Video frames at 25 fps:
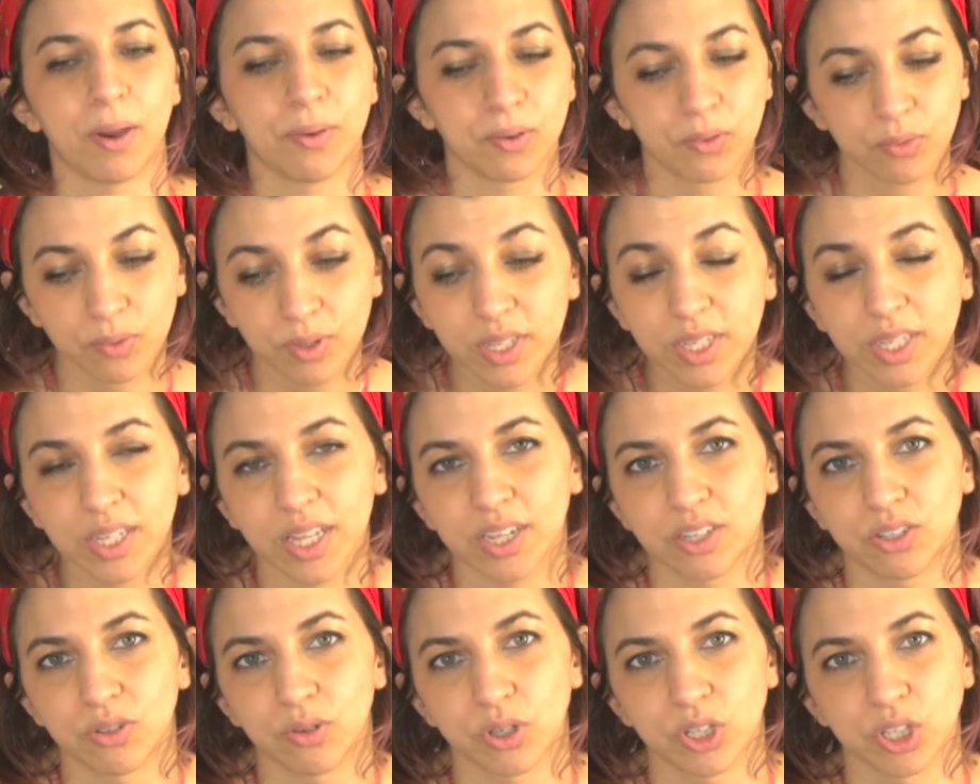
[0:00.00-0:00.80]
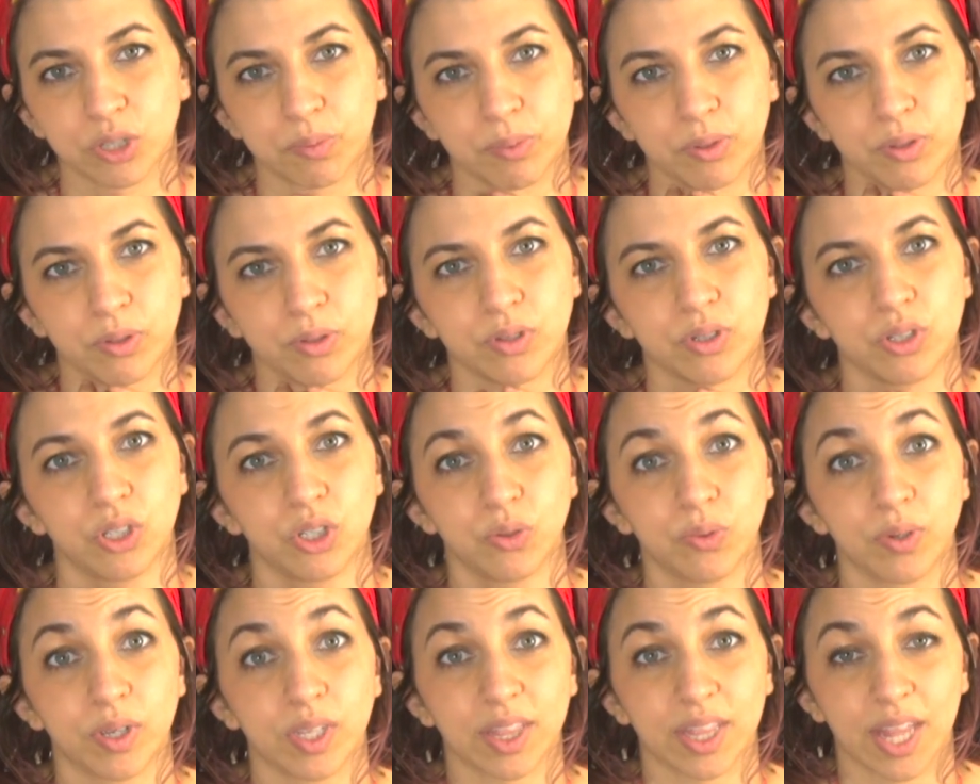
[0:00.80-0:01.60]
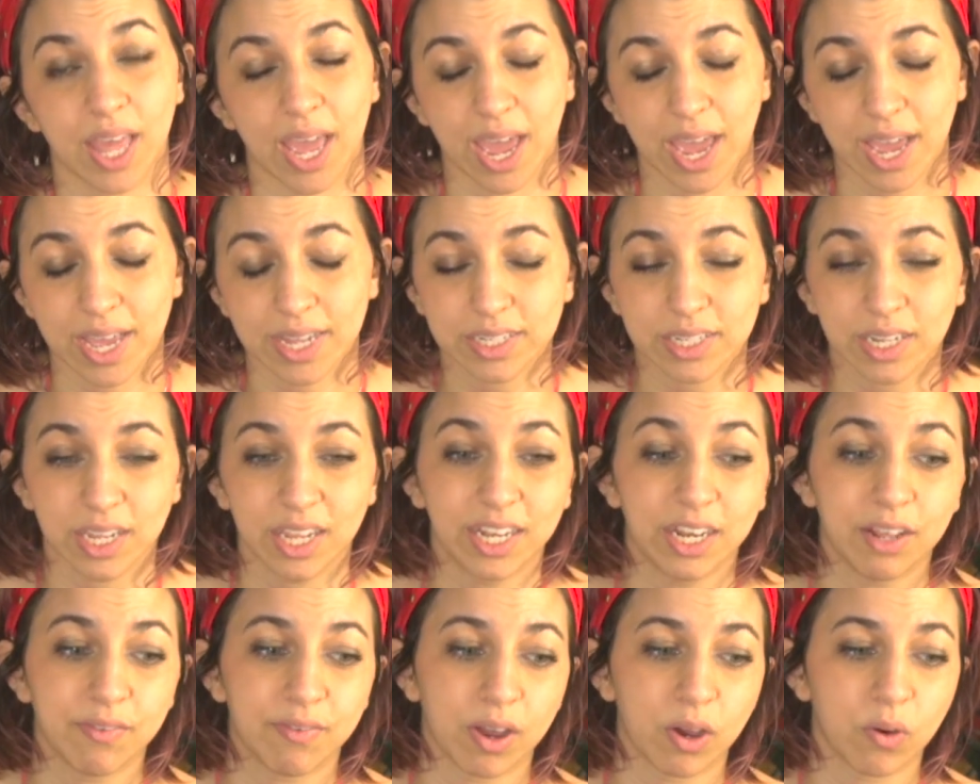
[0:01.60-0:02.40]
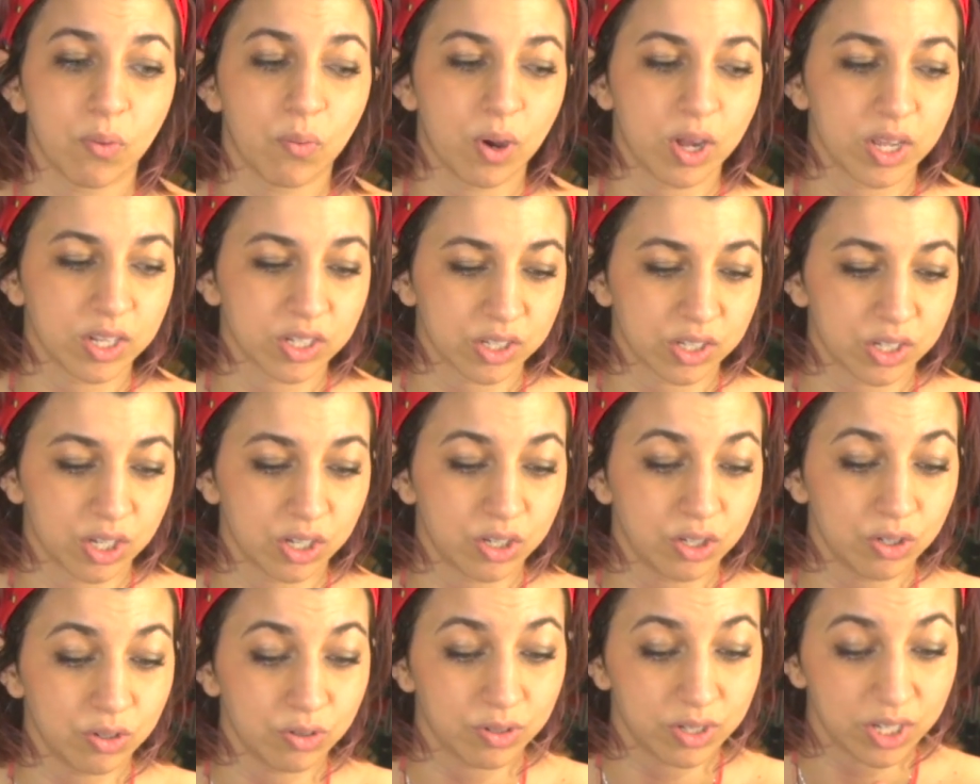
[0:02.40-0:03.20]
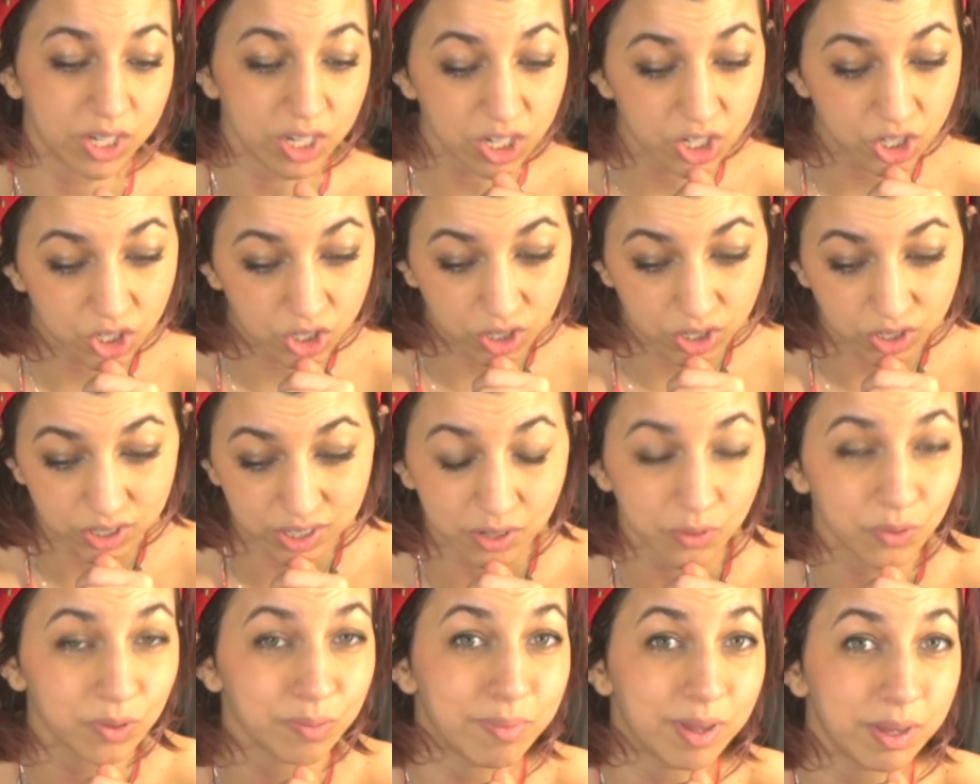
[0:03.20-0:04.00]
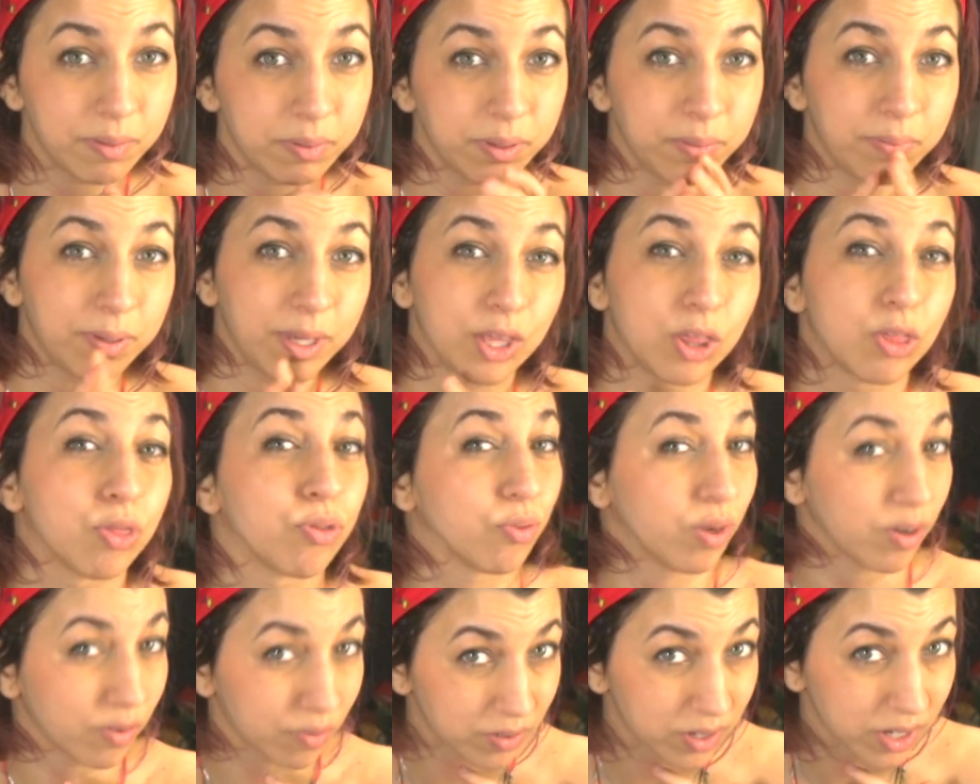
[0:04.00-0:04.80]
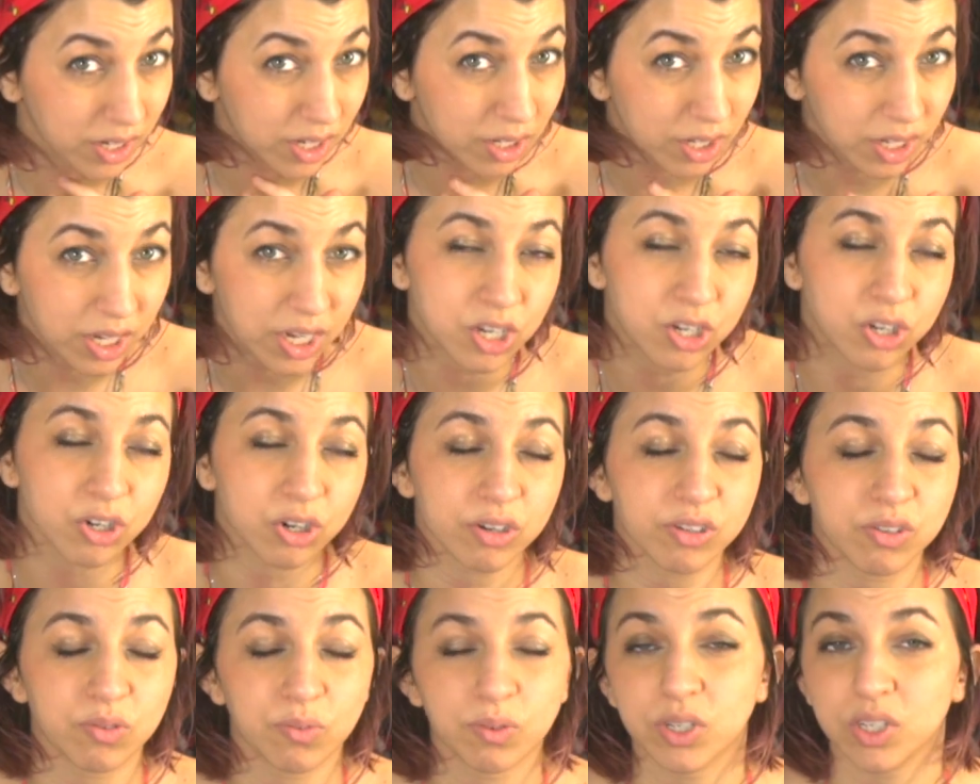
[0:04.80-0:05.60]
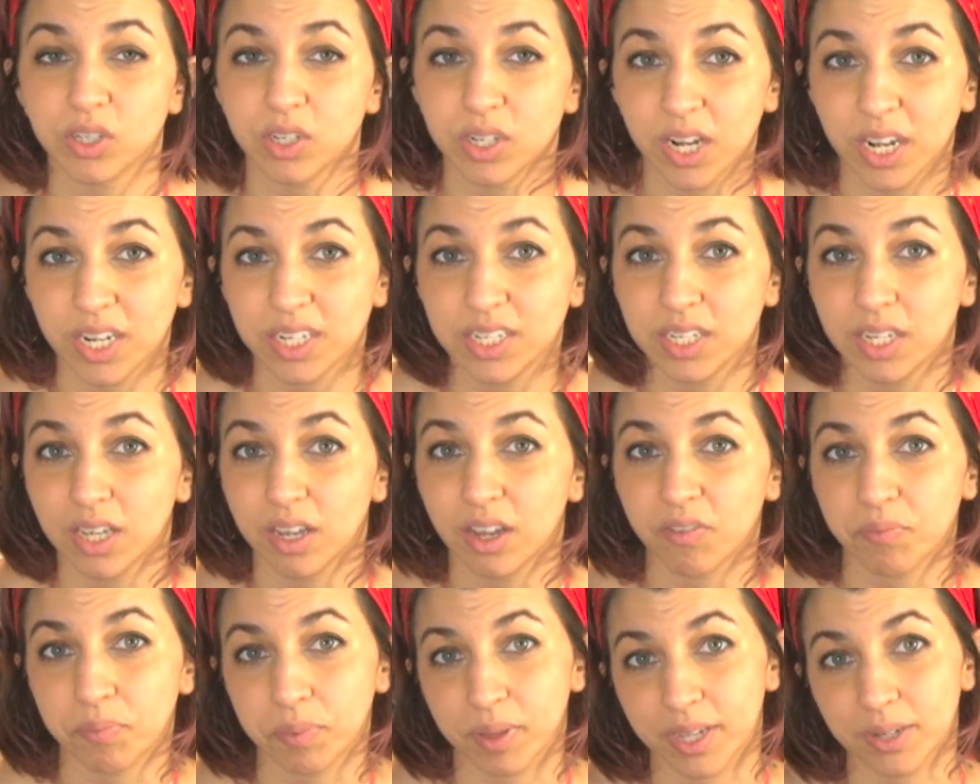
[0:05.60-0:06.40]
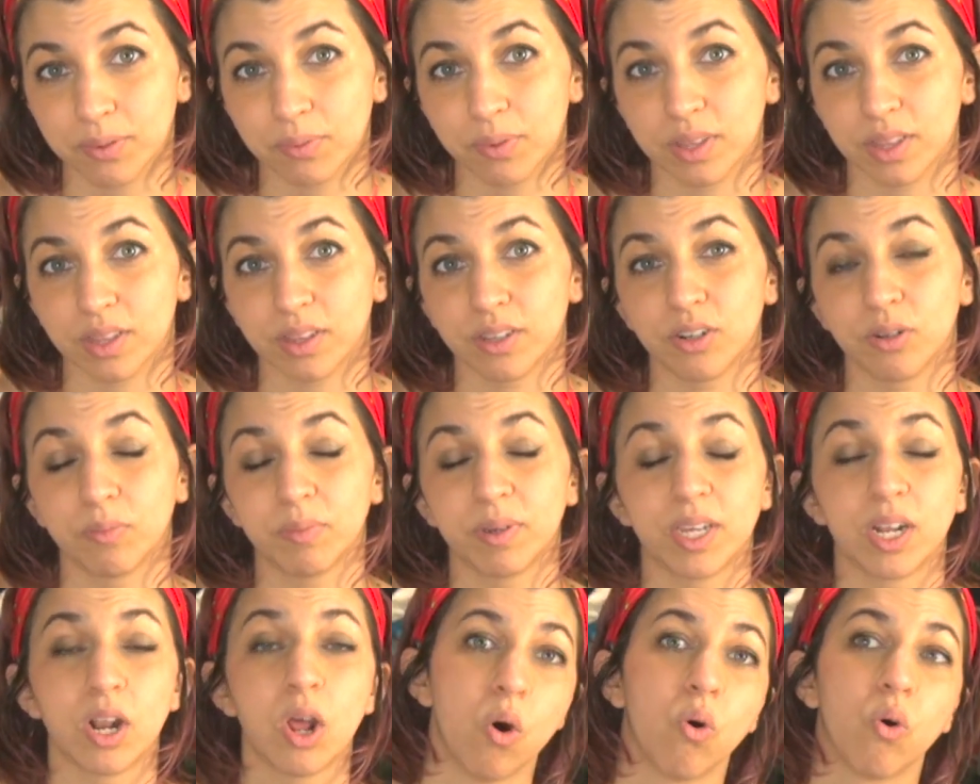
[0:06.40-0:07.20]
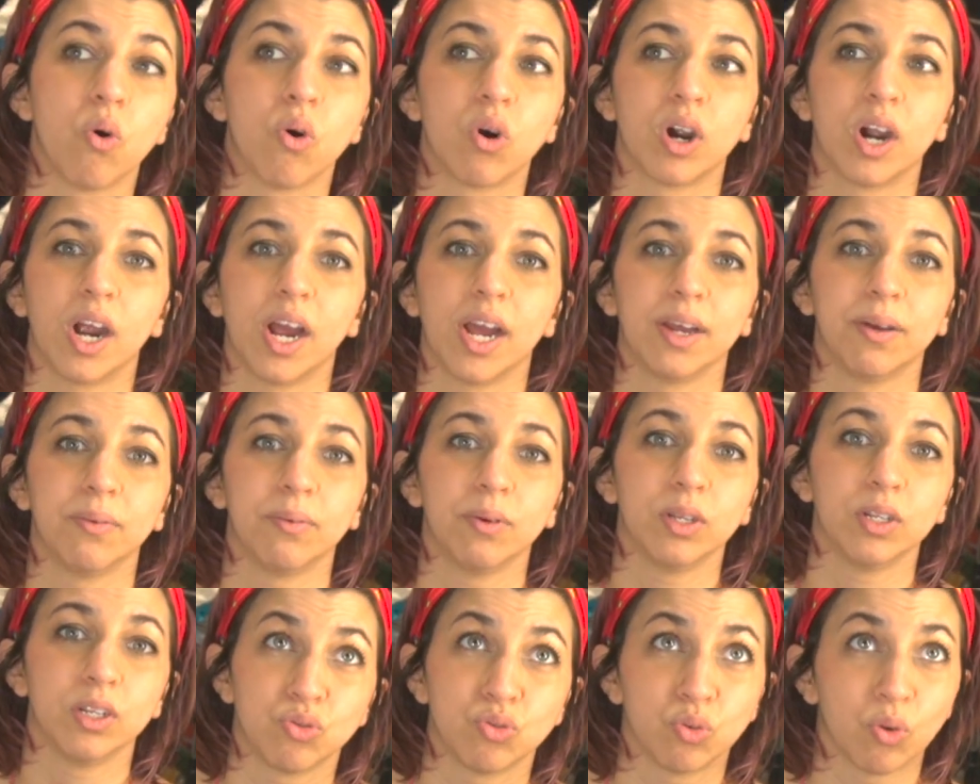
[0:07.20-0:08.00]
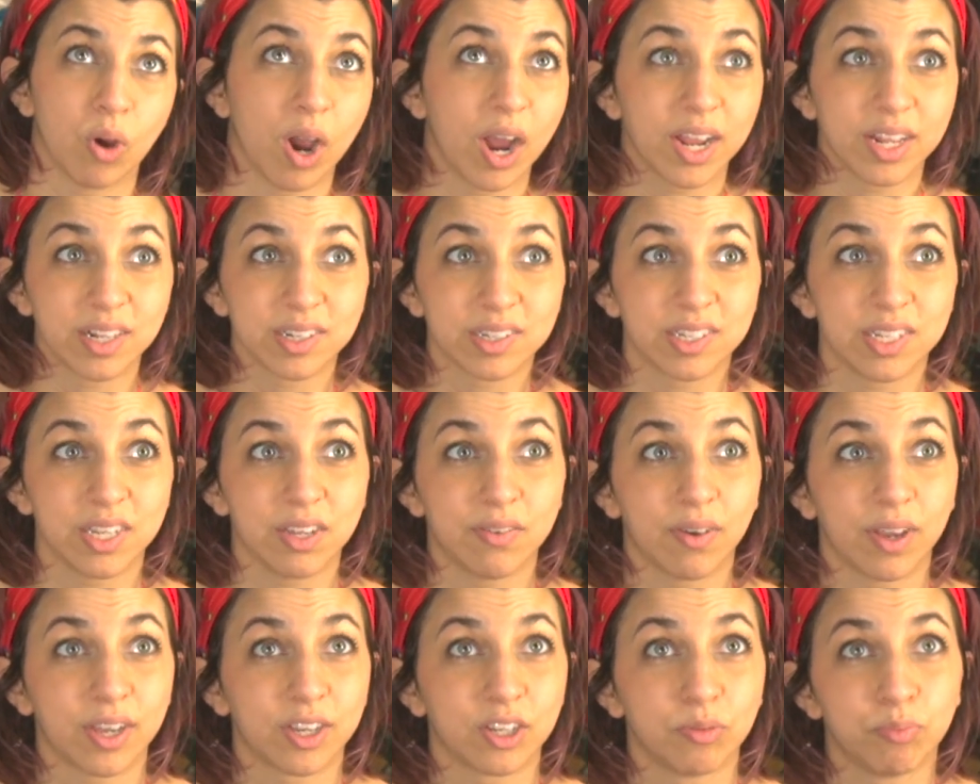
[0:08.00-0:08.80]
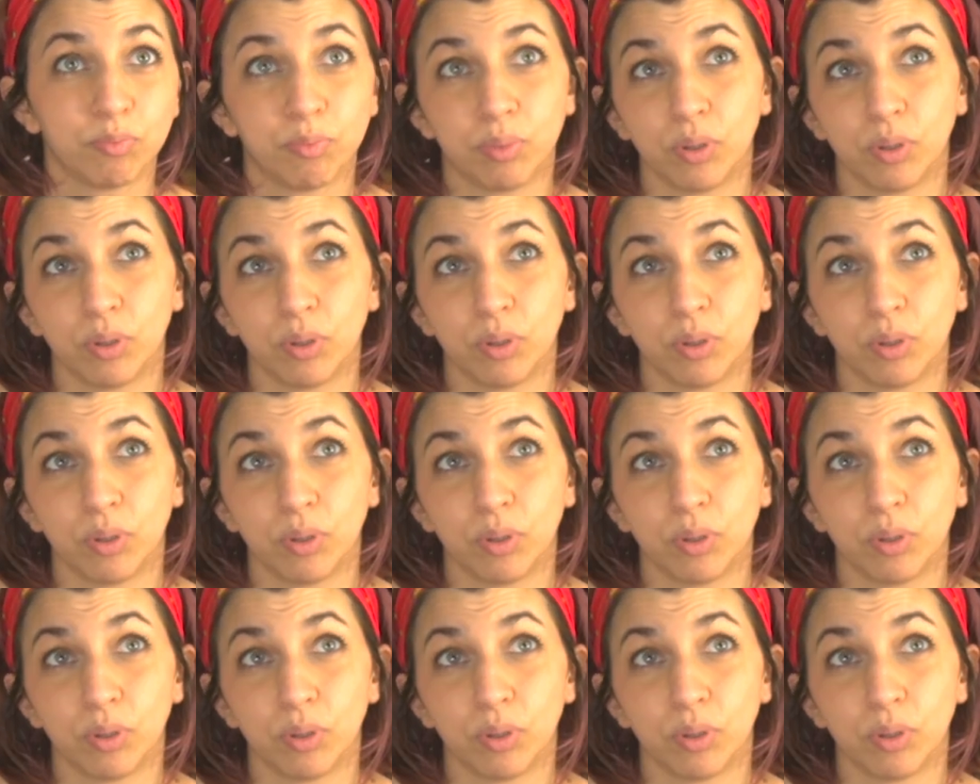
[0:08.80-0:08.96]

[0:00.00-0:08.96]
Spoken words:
would really like to explore doing that. And if I was to do t-shirts, it would maybe be thrifted t-shirts, which is an idea I've played with a little bit, or I would try and see if I could